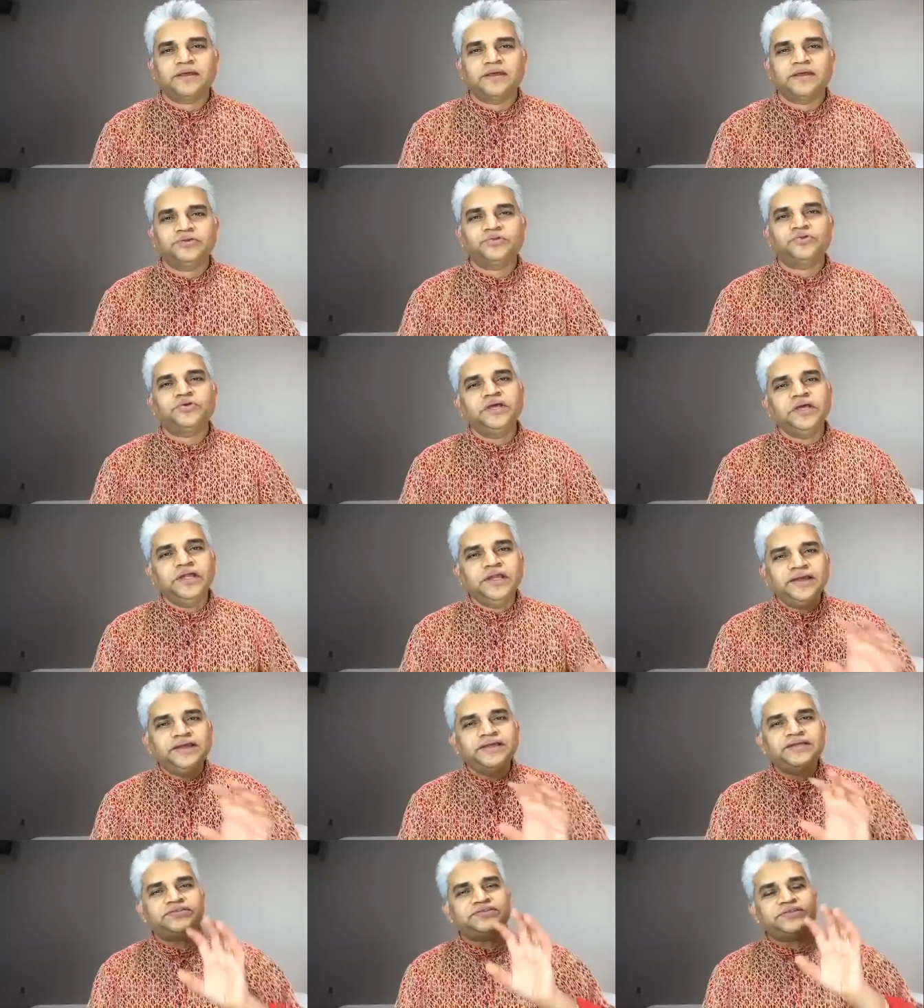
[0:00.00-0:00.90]
So
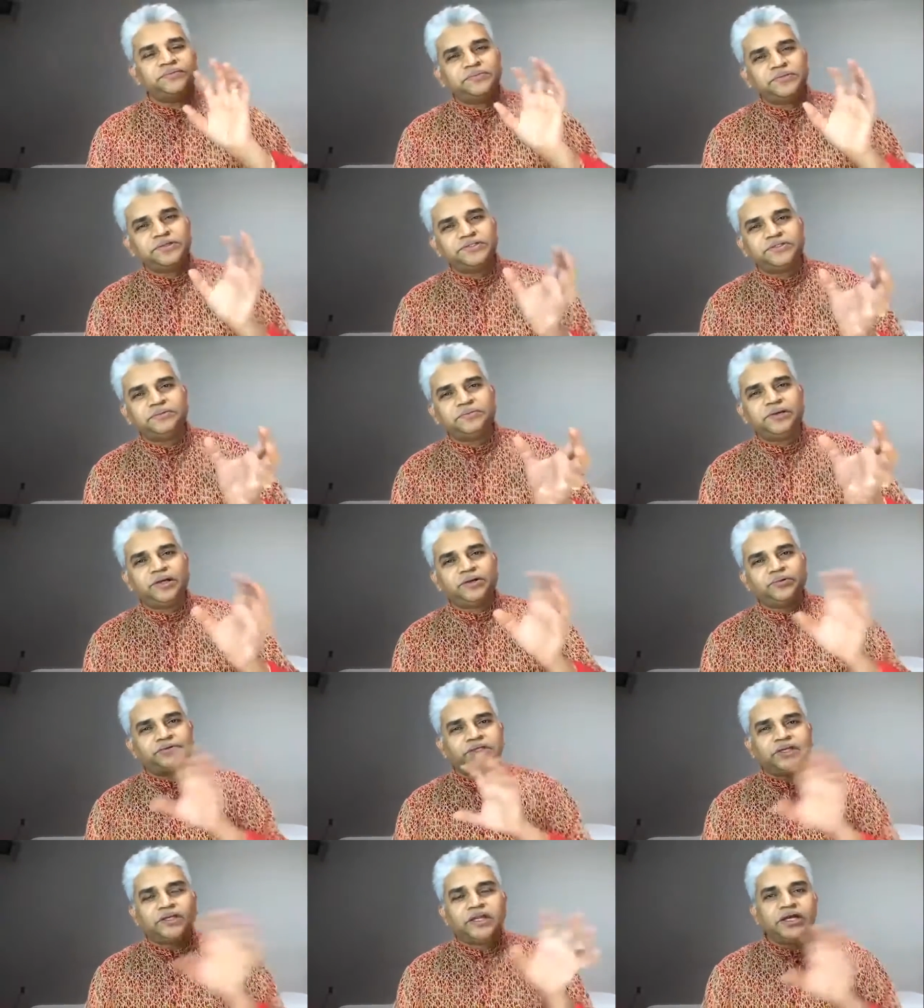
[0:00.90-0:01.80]
healing is something similar
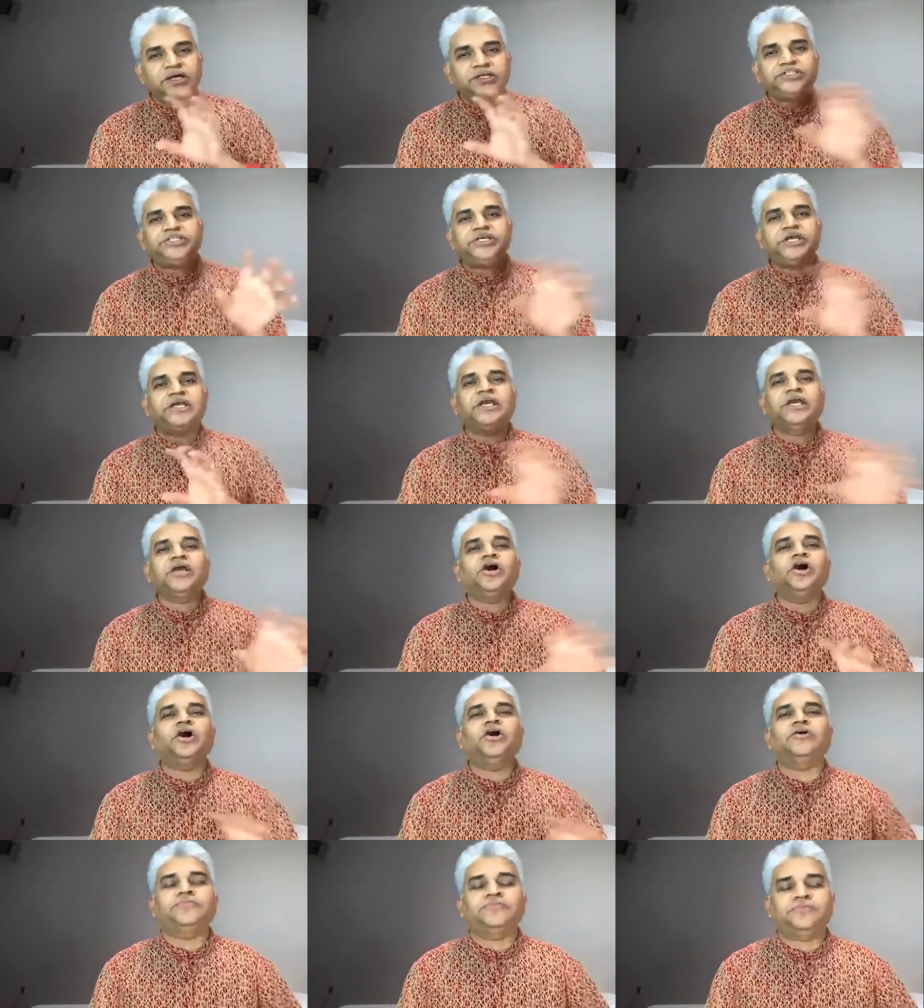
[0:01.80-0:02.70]
to that shaking
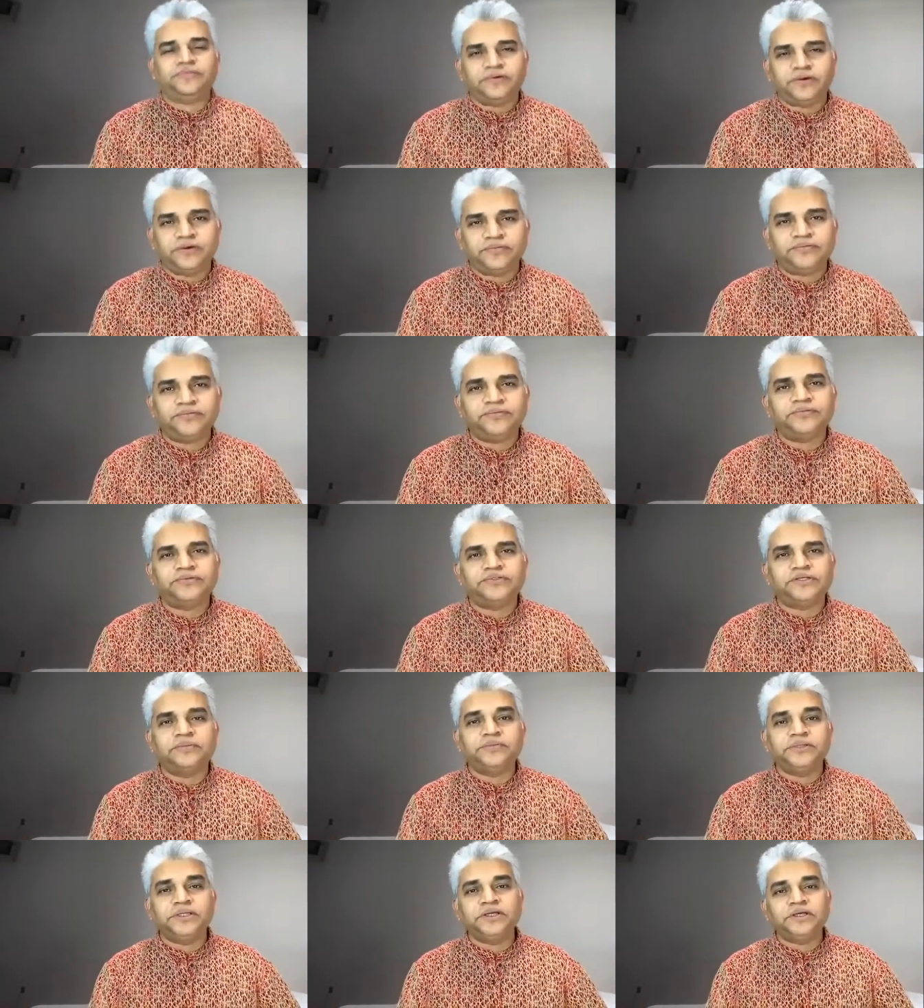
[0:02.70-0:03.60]
off of
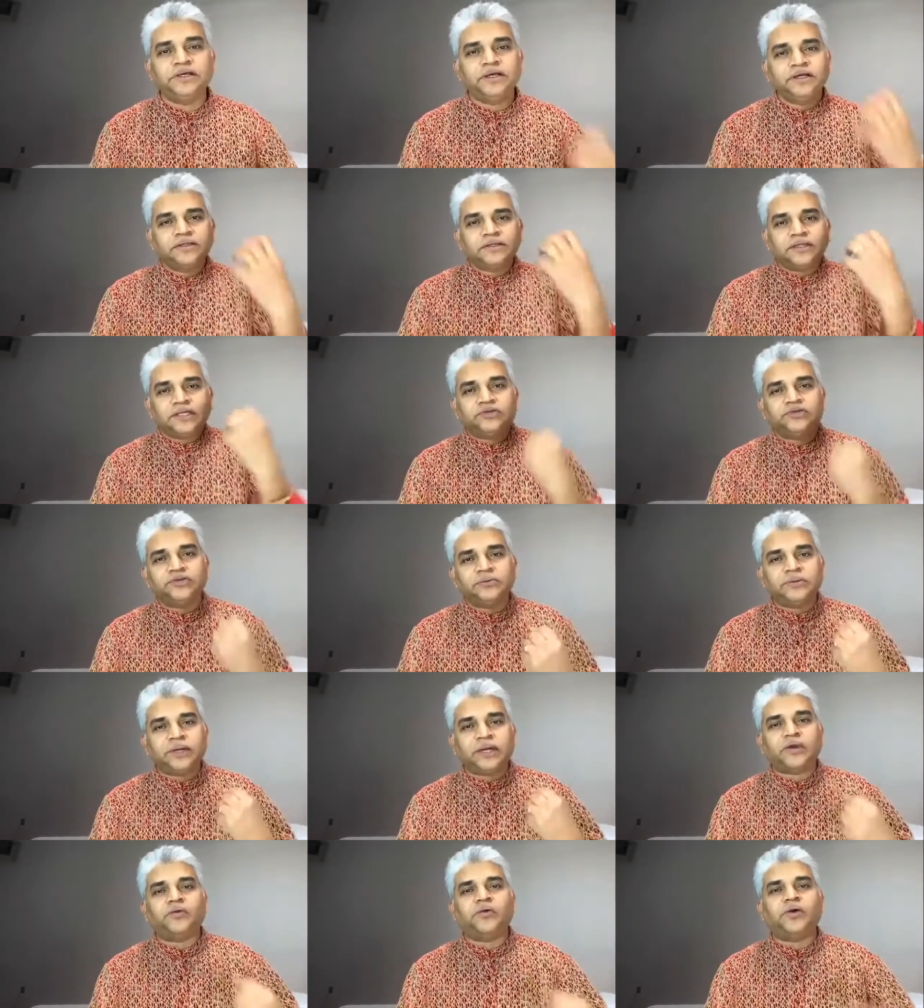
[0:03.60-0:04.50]
something that you
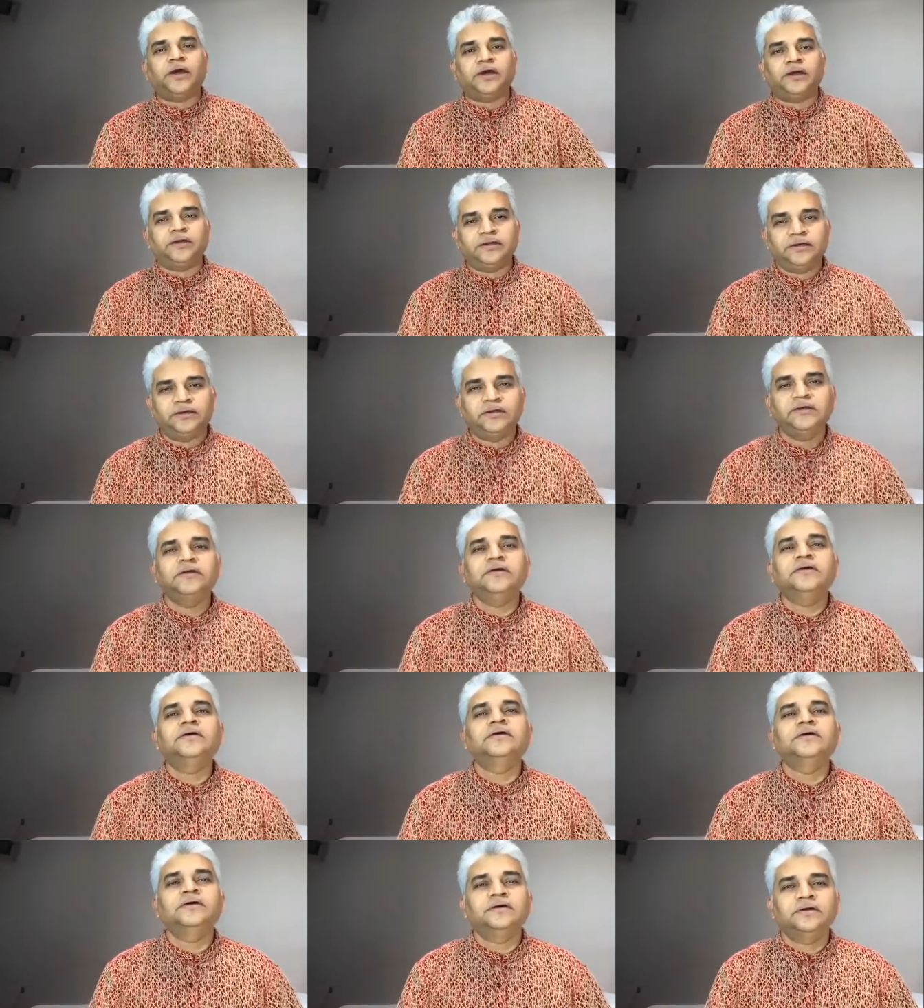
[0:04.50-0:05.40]
have
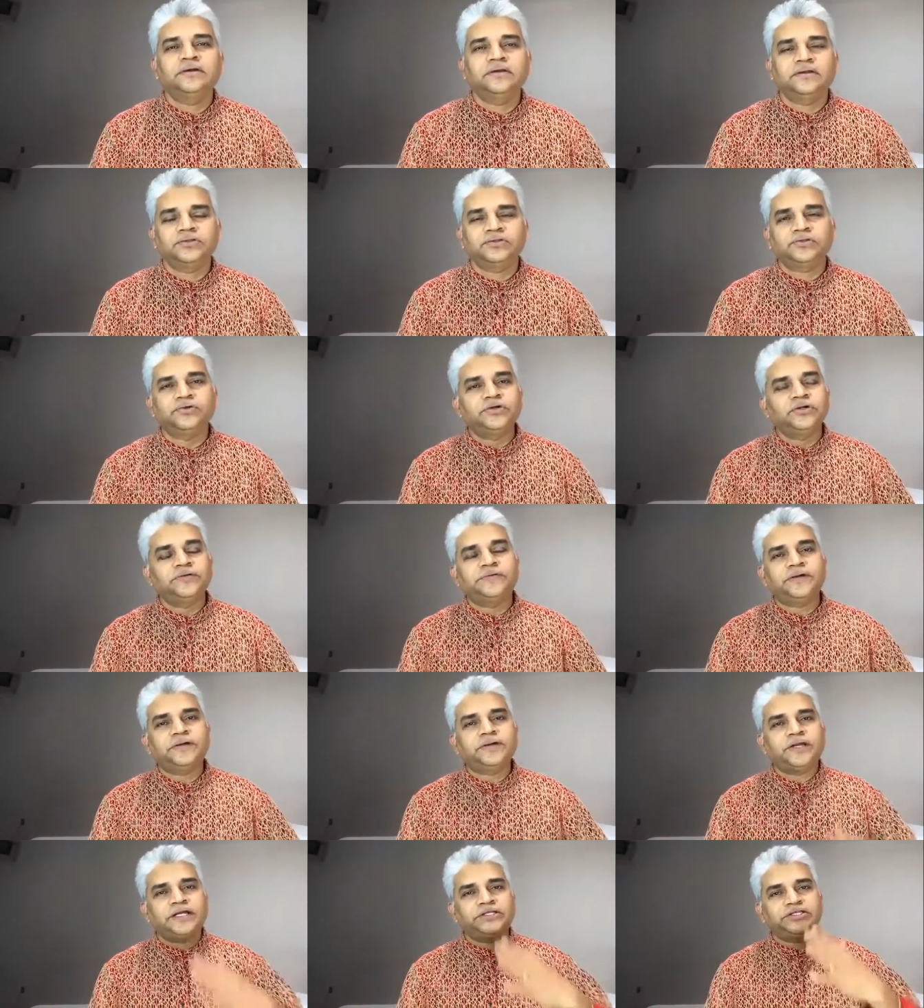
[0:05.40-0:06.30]
acquired through
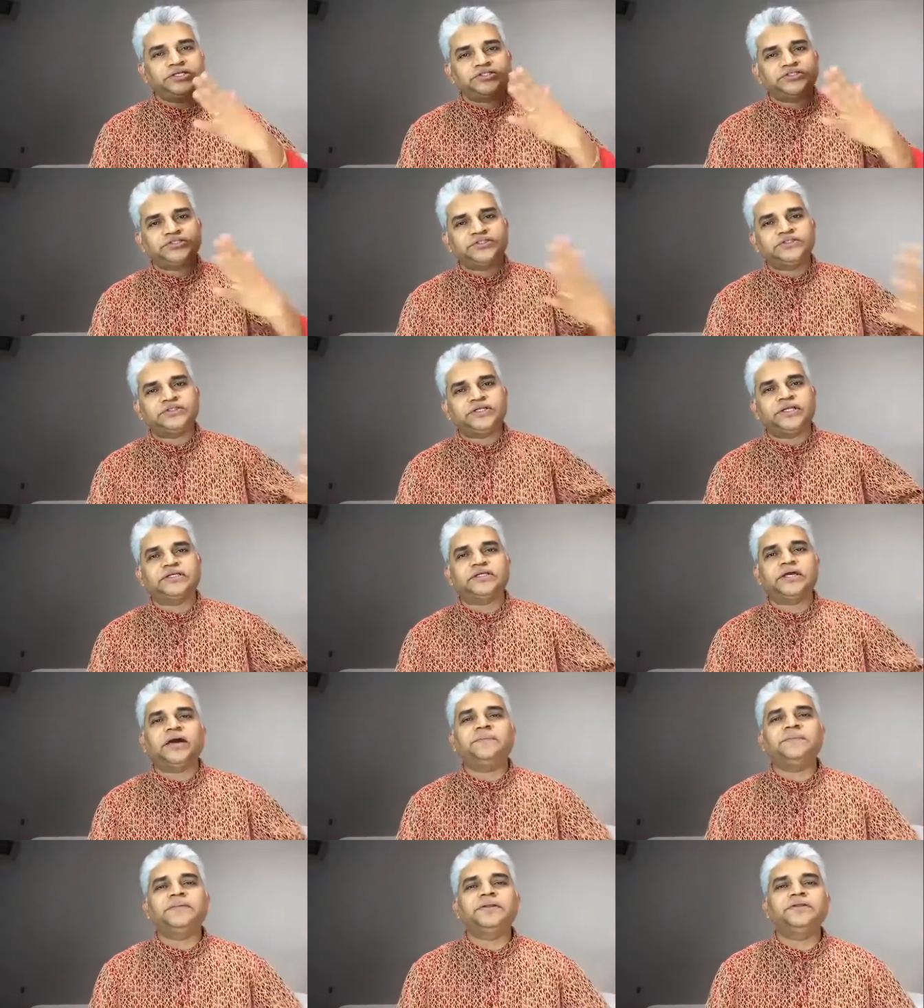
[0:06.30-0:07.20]
different transactions that has
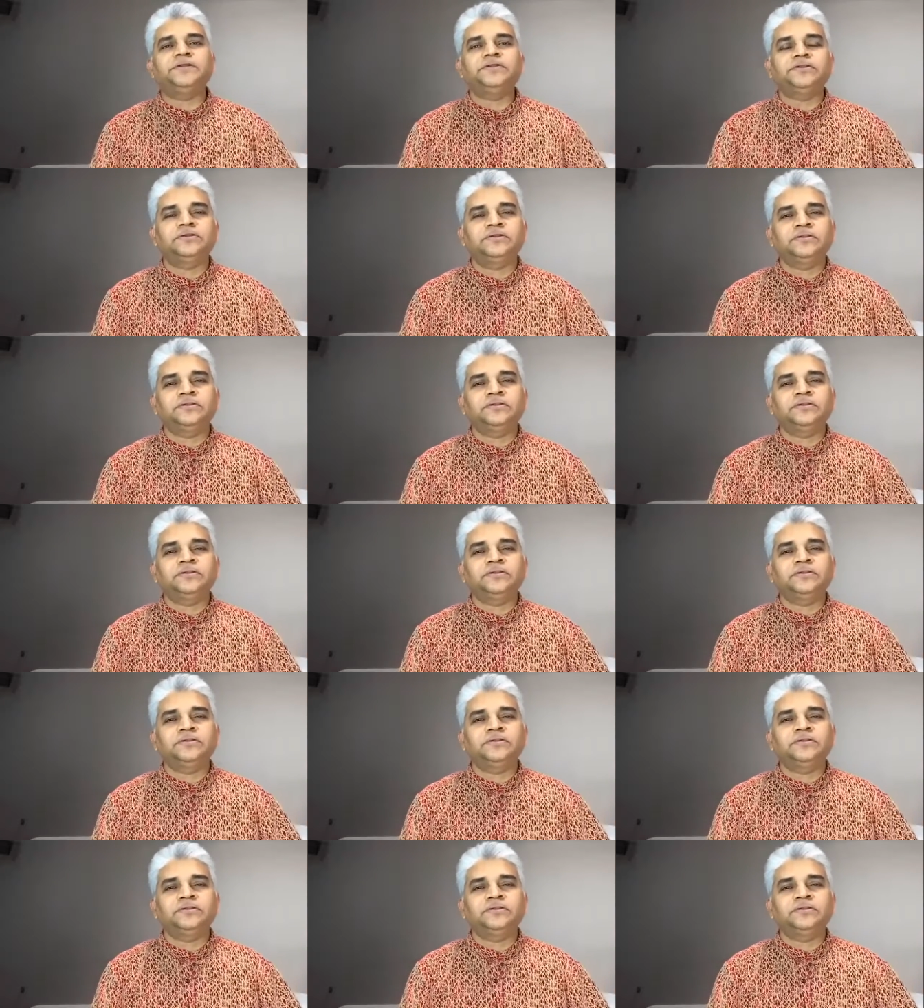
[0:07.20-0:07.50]
happened,